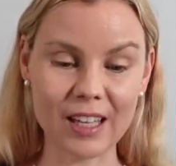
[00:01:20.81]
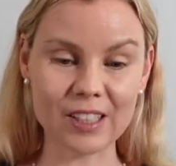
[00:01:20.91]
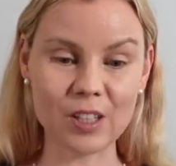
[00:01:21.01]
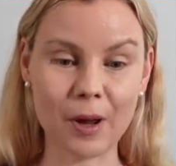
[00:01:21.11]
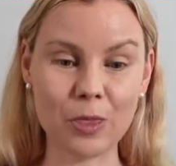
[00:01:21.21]

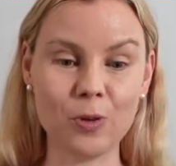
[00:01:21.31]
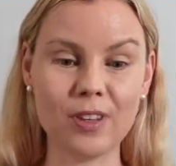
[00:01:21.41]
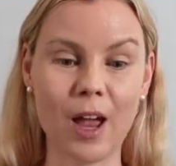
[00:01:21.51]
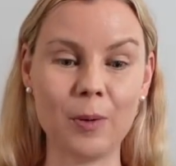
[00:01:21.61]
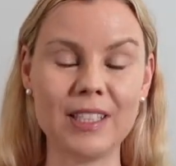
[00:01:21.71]
So I thought
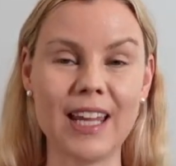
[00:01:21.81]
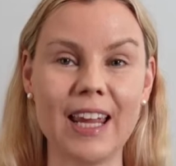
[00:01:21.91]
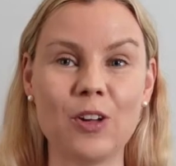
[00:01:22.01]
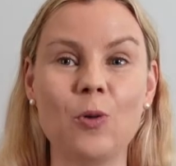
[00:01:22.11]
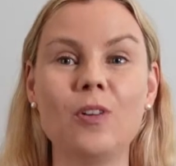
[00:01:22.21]
that I would
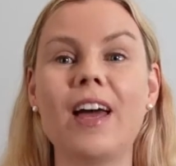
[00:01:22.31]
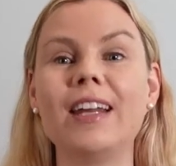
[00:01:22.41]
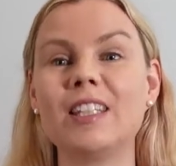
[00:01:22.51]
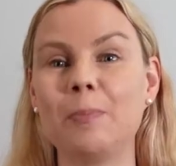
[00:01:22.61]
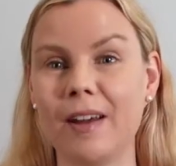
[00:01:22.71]
take all of that
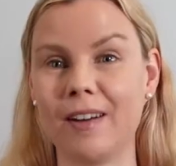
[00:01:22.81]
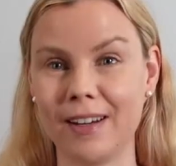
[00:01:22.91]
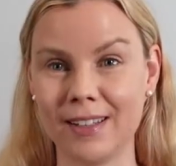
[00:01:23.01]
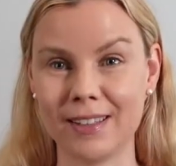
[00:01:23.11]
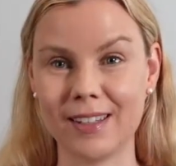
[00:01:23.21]

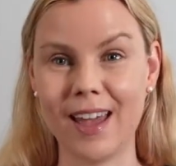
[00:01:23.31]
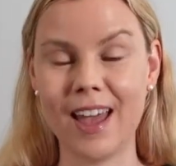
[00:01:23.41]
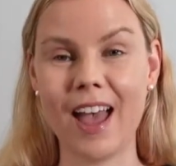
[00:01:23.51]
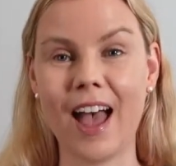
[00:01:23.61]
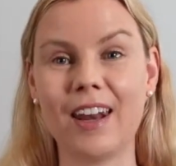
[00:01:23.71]
experience
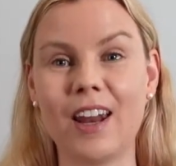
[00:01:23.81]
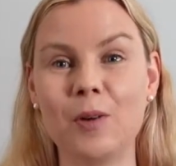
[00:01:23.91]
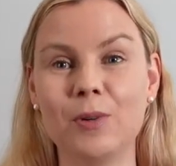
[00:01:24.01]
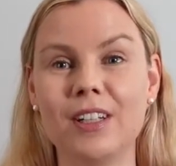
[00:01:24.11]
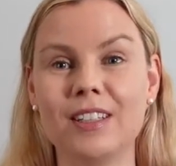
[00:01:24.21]
and I
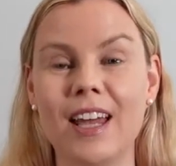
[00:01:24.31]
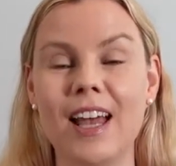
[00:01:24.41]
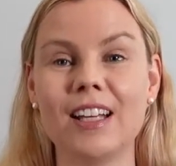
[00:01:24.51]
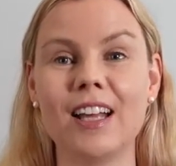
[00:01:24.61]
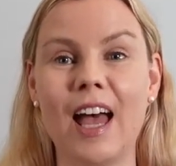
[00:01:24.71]
would
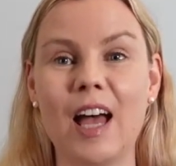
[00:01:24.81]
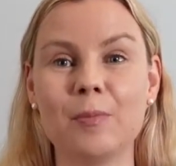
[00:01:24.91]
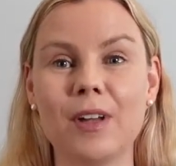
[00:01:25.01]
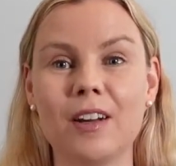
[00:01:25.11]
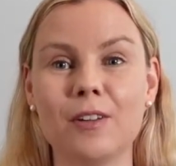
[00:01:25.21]

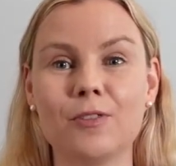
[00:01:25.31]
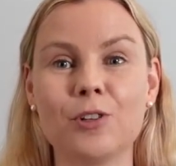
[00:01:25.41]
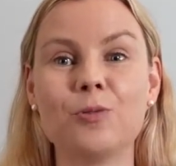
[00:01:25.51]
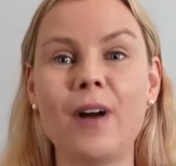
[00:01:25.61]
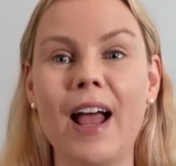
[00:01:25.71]
kind of
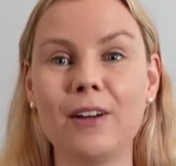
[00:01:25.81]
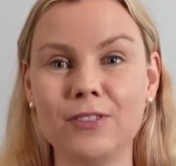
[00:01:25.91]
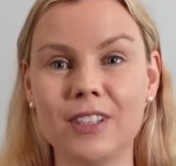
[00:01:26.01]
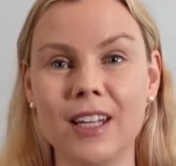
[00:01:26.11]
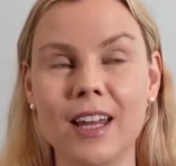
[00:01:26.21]

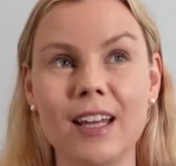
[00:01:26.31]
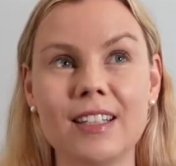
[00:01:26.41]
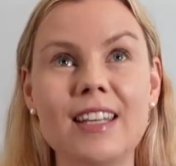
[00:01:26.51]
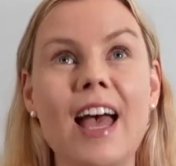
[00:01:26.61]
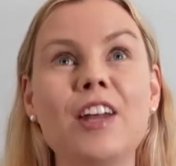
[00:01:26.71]
craft
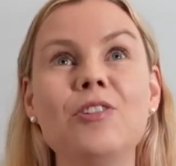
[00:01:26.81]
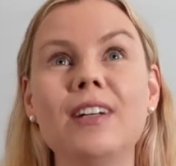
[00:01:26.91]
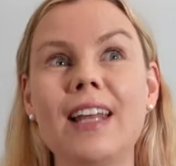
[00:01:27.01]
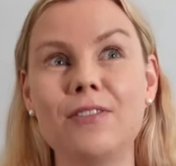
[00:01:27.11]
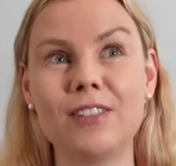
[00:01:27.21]
10 or
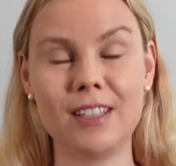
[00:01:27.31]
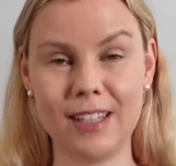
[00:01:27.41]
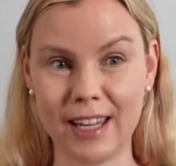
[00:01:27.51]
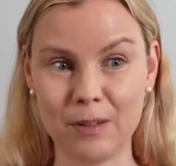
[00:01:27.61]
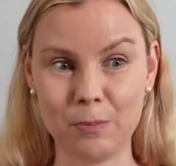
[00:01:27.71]
11
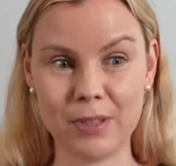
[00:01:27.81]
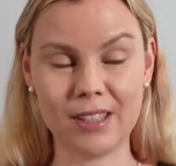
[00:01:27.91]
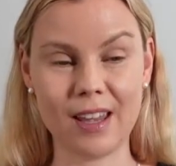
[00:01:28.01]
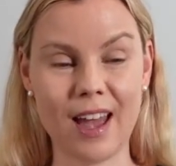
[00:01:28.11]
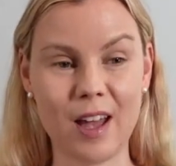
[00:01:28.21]

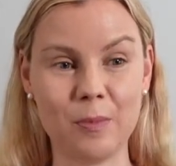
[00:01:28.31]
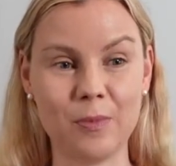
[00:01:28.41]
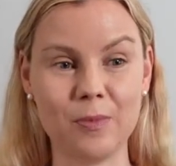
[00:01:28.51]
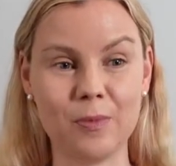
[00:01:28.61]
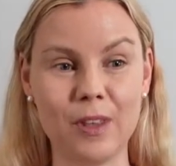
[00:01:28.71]
tips
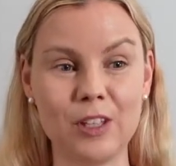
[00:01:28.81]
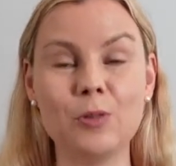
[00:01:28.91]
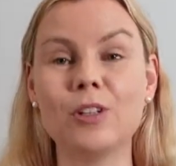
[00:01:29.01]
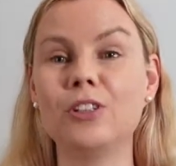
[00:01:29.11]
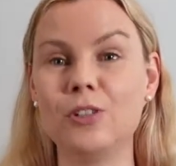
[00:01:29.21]
that
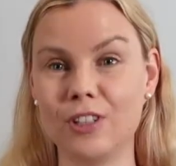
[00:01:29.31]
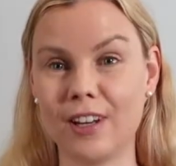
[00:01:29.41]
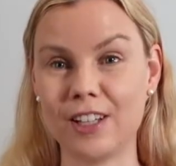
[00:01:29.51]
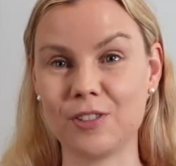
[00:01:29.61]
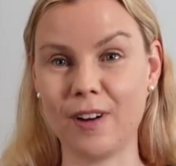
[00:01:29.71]
you can
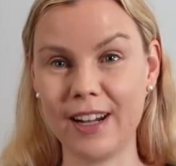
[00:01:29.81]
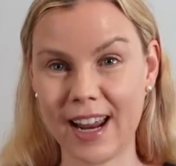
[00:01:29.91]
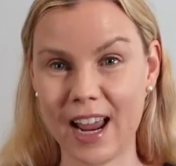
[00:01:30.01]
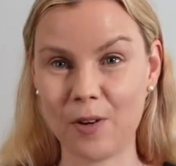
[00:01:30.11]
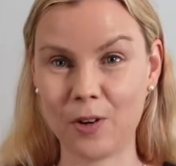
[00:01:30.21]
utilize right
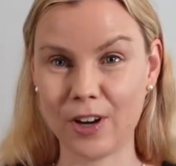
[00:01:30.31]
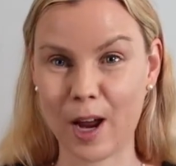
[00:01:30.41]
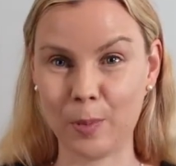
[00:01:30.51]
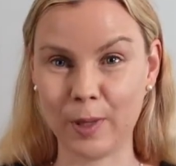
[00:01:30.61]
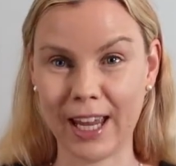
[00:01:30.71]
now on your
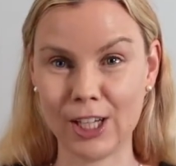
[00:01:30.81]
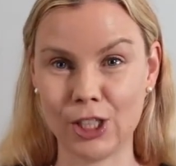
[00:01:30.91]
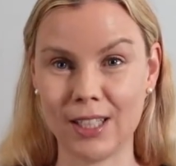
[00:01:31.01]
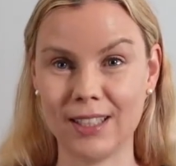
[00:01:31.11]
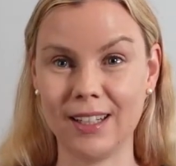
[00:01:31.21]

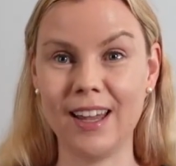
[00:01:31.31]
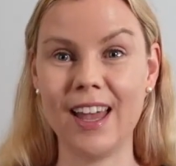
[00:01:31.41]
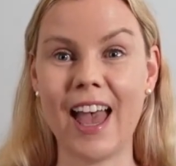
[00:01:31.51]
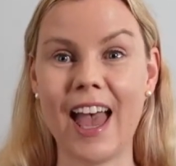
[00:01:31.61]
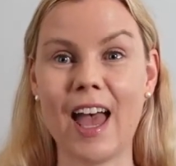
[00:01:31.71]
application,
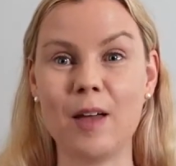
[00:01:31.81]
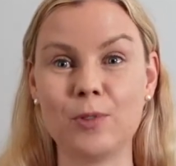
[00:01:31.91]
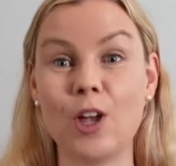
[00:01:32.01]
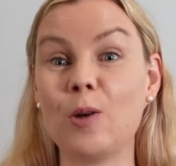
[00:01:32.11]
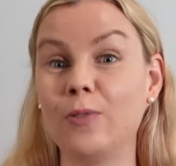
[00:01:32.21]

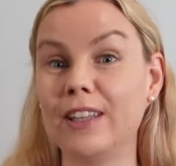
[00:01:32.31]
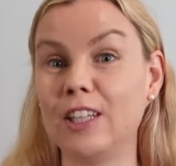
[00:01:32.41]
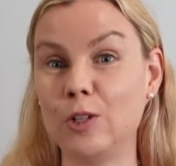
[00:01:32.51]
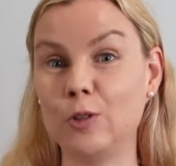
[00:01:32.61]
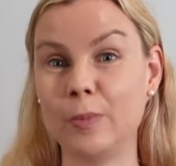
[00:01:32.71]
so hopefully
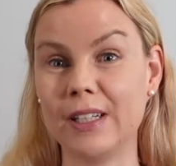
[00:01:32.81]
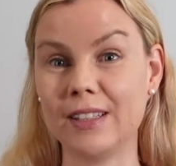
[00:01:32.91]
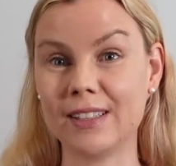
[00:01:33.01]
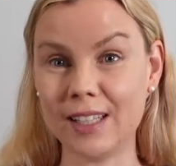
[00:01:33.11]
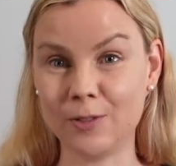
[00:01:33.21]
that you'll be
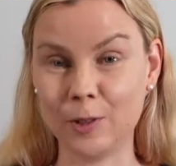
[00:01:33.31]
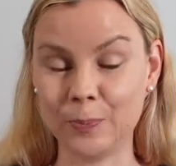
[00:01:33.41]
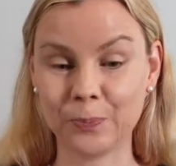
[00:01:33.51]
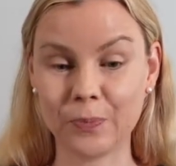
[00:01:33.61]
successful.